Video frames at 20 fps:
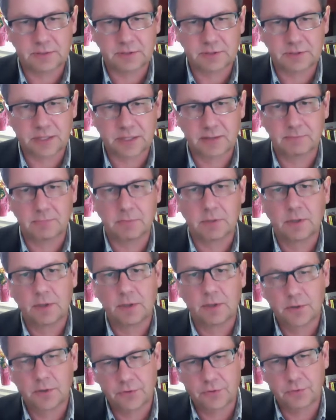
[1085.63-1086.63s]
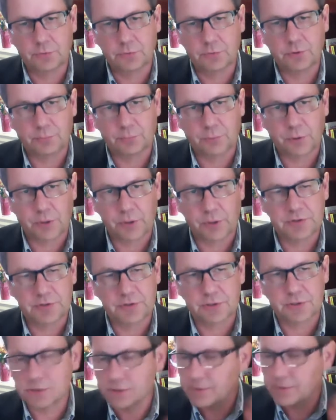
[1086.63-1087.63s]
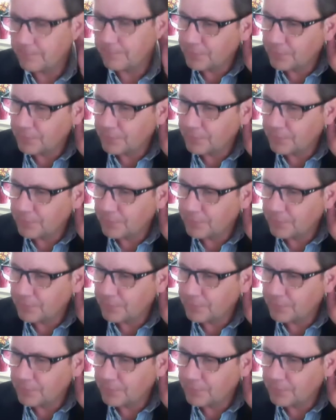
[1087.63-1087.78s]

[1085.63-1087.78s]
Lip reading: time through the process.